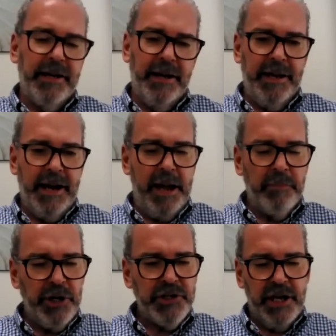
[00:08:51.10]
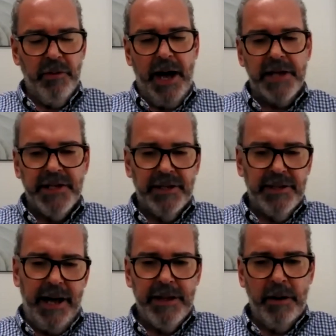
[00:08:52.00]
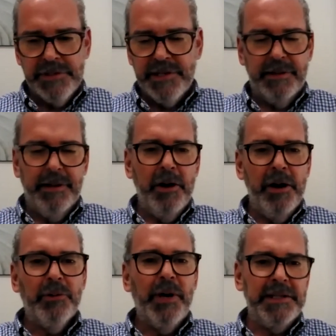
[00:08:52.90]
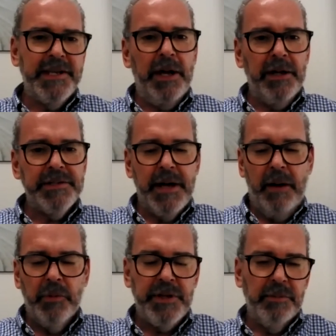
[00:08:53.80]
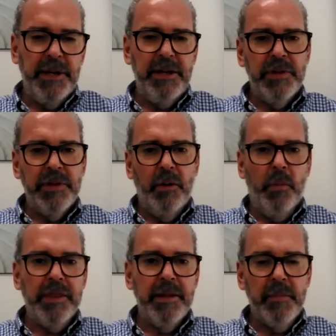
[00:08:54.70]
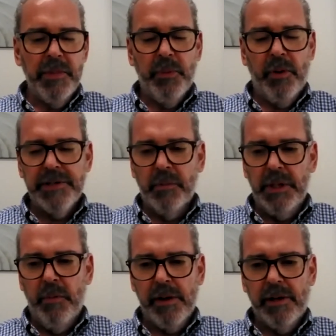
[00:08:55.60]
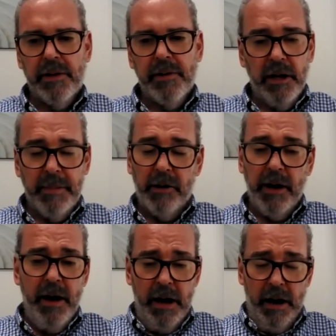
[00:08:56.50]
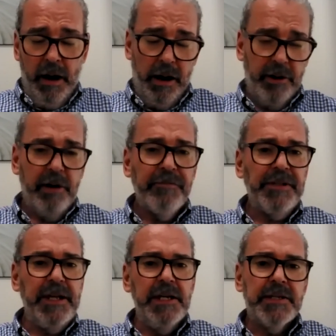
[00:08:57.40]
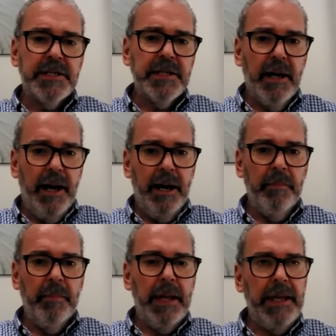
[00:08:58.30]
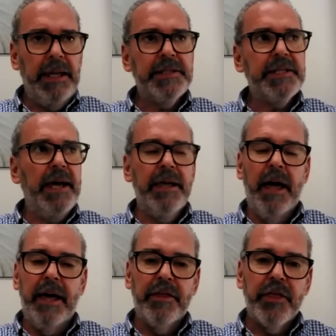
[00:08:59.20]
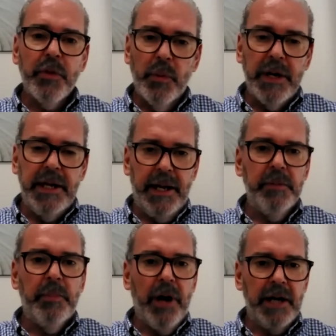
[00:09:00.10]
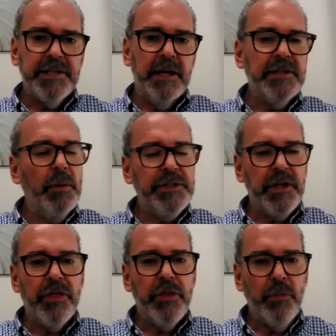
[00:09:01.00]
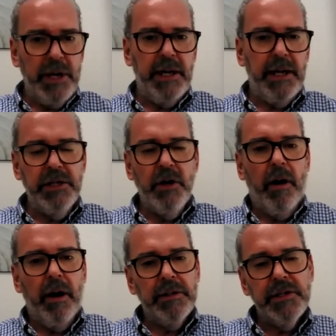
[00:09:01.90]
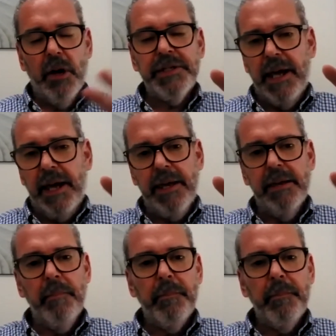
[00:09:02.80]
and I appreciate you asking that. That was a great segue, because that was going to be one of the points I really wanted to talk about. On our fleece, it's a 3N process, so it's a 3N yarn. So it's a